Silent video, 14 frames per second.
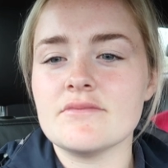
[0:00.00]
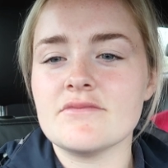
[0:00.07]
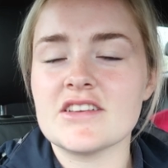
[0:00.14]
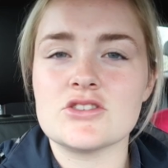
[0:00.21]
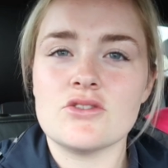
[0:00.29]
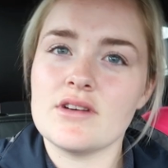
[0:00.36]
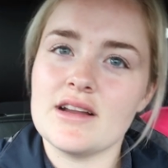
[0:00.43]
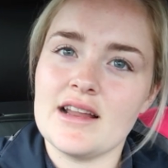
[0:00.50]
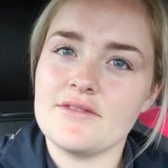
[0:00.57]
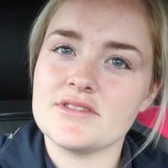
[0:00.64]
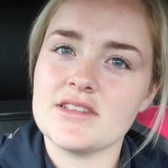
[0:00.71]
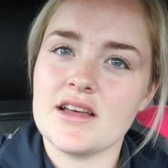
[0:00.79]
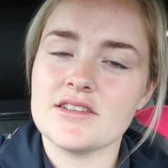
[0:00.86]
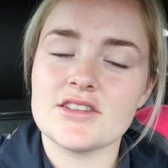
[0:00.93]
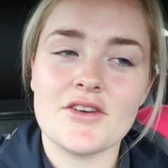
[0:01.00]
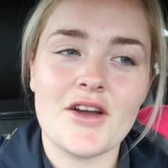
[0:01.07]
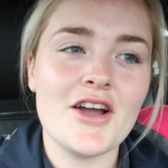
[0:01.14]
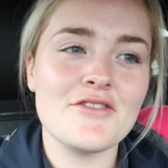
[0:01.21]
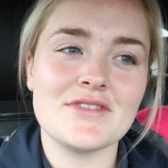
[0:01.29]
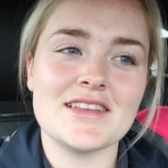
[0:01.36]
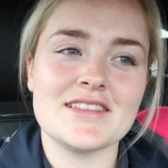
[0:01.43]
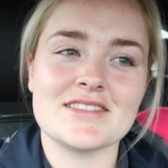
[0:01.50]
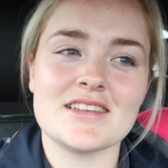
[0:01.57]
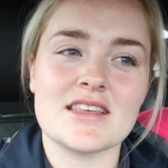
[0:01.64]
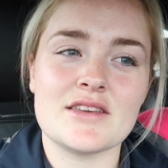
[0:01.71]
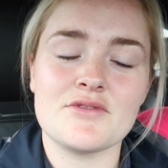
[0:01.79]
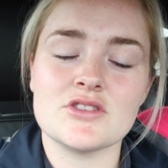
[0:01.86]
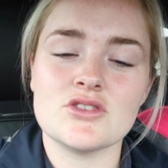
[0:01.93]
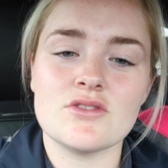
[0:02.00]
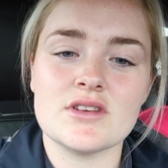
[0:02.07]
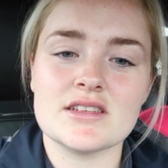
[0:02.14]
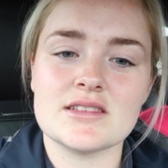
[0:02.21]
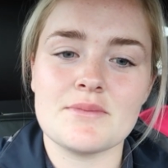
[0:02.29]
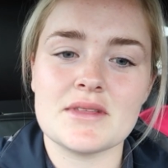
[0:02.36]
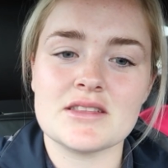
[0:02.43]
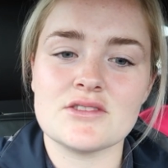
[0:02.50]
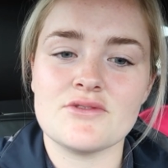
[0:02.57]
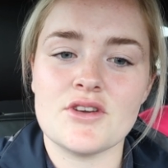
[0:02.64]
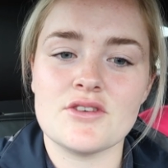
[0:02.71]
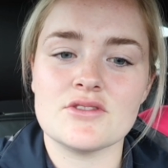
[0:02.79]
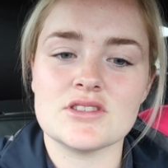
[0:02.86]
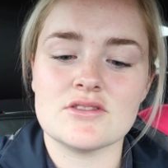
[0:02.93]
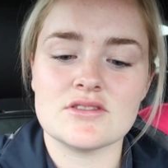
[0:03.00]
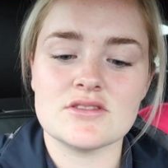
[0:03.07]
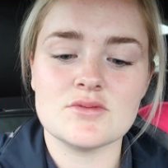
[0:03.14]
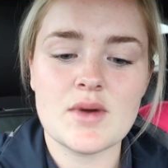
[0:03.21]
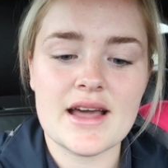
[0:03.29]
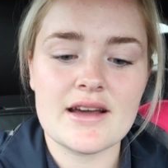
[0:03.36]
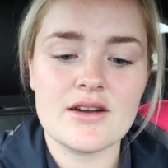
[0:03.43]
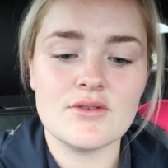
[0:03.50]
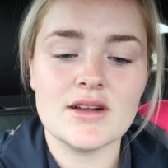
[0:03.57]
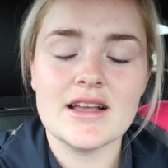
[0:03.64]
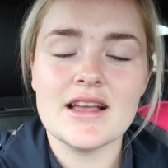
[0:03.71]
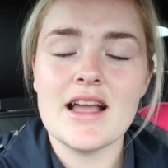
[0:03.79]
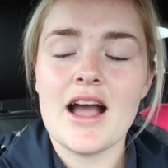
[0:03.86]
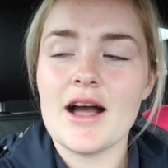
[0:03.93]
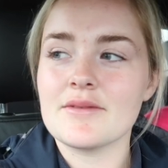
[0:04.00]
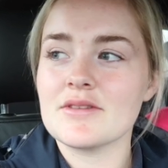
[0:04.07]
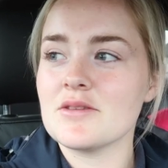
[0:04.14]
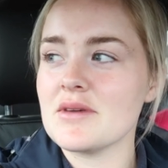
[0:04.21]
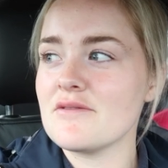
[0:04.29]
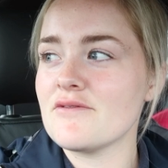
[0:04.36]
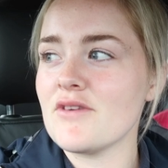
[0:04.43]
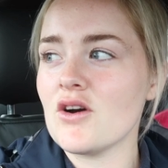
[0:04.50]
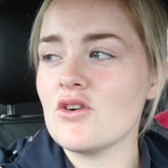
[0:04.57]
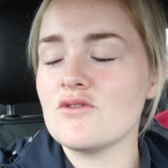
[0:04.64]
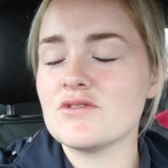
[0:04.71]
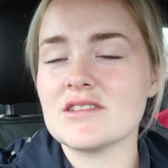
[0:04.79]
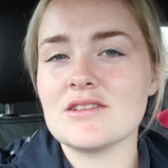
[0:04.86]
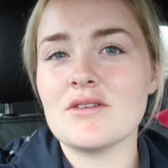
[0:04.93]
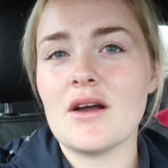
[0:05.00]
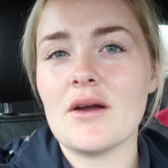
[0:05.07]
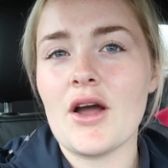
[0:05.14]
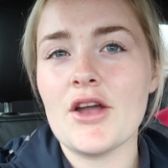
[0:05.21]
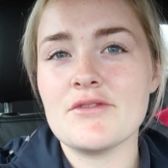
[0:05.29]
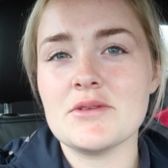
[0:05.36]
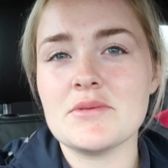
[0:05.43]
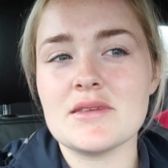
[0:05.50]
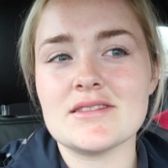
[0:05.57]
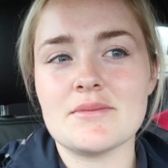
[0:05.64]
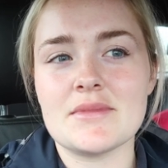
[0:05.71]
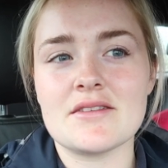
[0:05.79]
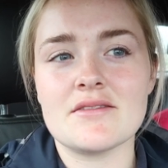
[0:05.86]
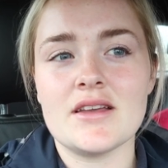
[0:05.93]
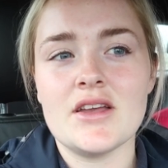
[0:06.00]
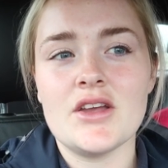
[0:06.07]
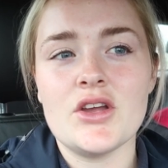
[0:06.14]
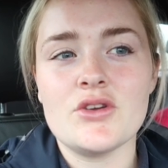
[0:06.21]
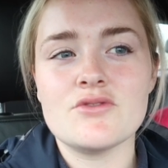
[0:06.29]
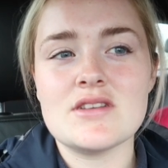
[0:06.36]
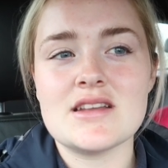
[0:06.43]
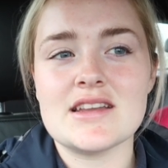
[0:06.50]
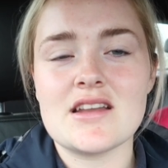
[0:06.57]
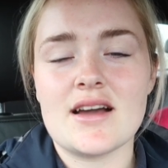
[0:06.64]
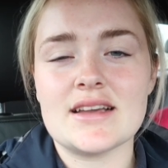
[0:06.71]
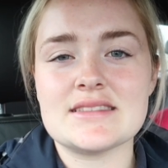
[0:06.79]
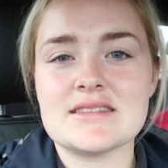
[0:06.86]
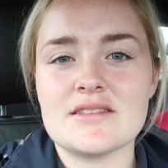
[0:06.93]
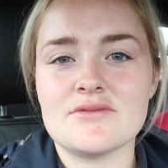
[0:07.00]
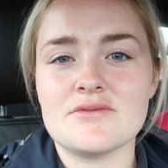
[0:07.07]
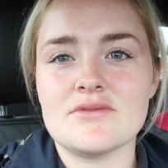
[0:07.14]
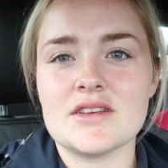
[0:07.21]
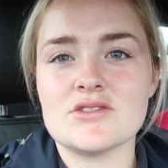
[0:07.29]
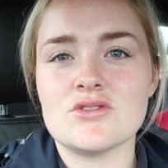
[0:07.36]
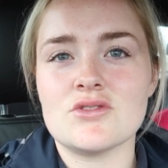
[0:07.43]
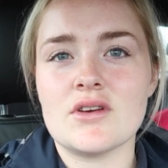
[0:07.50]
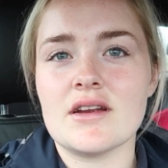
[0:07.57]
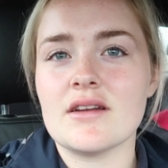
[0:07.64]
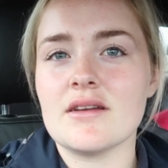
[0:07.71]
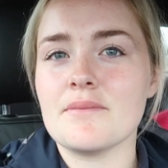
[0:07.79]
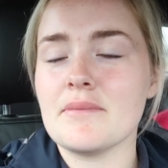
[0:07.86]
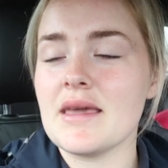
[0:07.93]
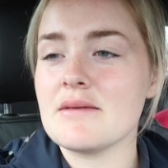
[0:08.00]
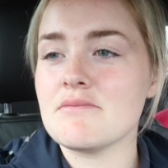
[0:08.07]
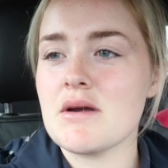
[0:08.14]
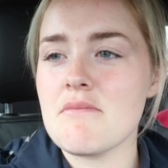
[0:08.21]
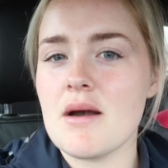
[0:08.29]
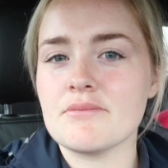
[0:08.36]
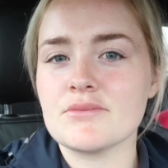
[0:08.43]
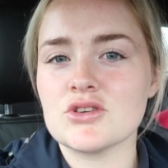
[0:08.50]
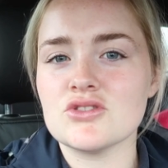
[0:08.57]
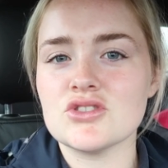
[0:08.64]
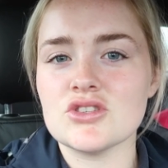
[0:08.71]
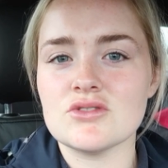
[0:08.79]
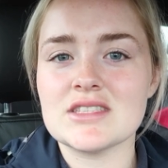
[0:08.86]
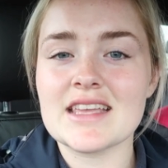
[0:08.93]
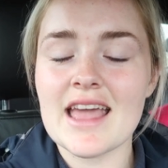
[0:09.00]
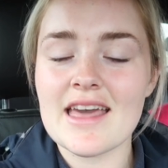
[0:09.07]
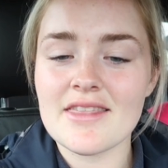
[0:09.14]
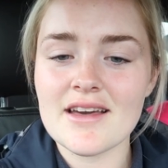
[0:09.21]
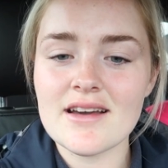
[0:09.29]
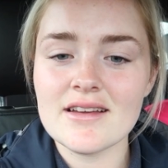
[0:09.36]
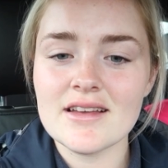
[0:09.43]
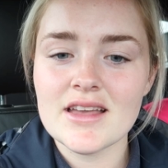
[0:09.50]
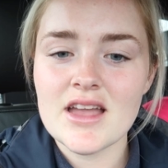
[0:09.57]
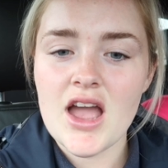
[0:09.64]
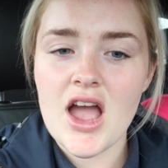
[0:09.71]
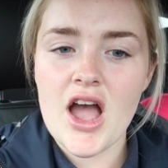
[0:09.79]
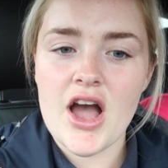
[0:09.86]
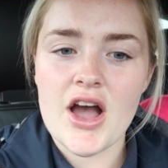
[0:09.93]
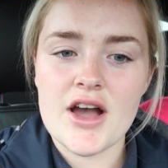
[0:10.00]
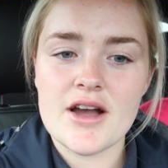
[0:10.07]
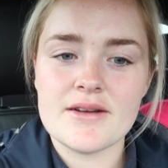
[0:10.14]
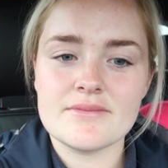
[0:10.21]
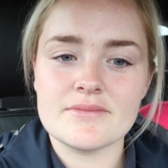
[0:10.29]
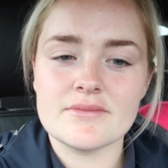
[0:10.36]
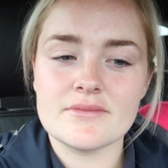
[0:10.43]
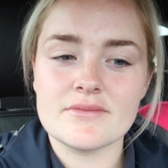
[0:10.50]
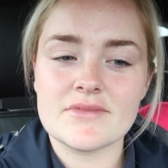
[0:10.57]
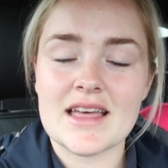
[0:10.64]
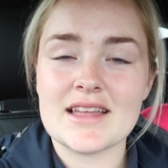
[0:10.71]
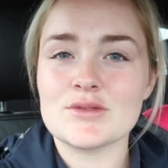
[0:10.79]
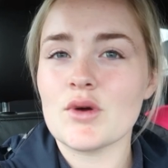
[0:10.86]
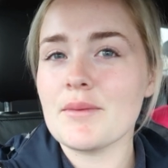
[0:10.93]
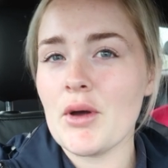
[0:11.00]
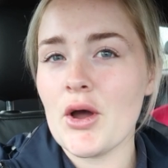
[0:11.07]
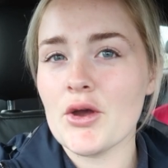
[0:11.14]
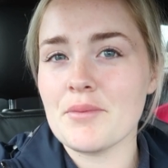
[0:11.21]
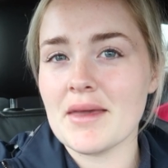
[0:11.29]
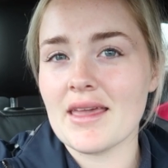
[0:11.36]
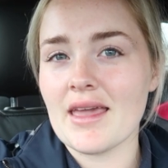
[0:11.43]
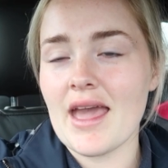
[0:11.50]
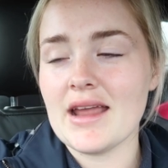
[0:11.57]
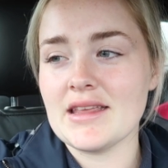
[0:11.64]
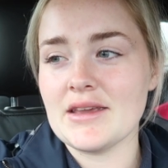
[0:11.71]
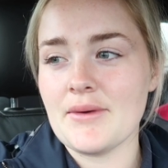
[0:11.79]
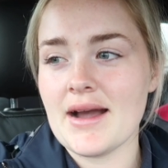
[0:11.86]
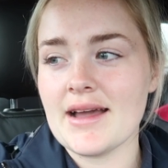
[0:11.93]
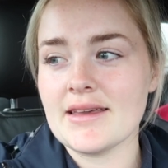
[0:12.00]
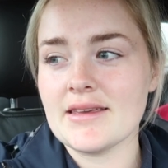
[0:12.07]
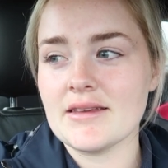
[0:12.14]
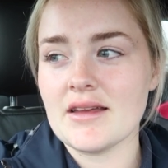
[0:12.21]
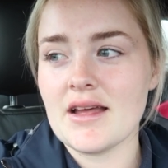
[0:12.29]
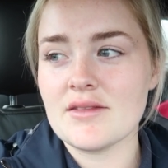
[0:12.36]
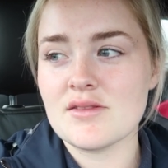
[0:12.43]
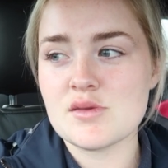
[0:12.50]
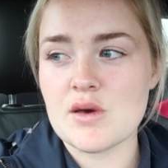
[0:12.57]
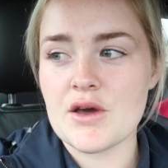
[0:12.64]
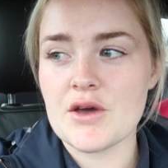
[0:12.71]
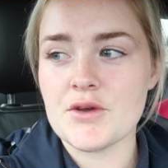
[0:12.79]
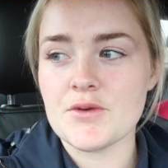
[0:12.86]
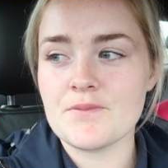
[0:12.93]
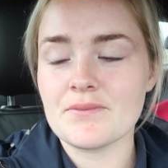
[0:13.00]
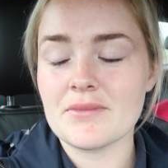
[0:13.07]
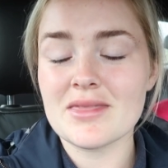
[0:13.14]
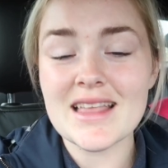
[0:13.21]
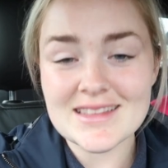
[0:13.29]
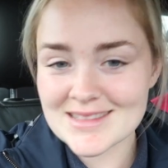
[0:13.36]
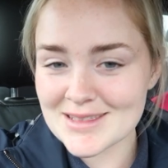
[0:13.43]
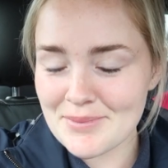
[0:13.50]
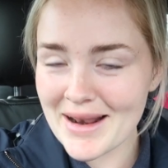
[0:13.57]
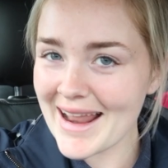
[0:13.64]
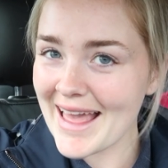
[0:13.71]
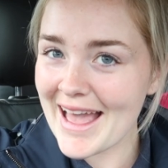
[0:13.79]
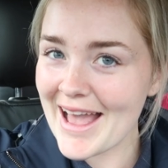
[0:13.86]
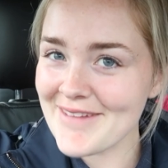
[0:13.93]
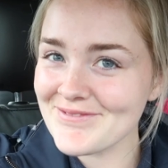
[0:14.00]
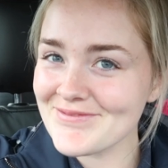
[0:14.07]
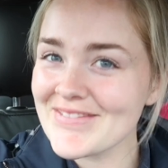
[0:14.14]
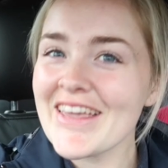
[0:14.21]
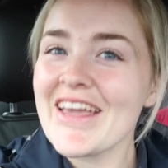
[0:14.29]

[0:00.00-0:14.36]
Victoria loves her, so hopefully it's going to give Victoria something to focus on as well. I'm going to be involved, and it'll hopefully be something really nice that Victoria and me and my mum can do together. That's what I'm hoping anyway. So that's the plan.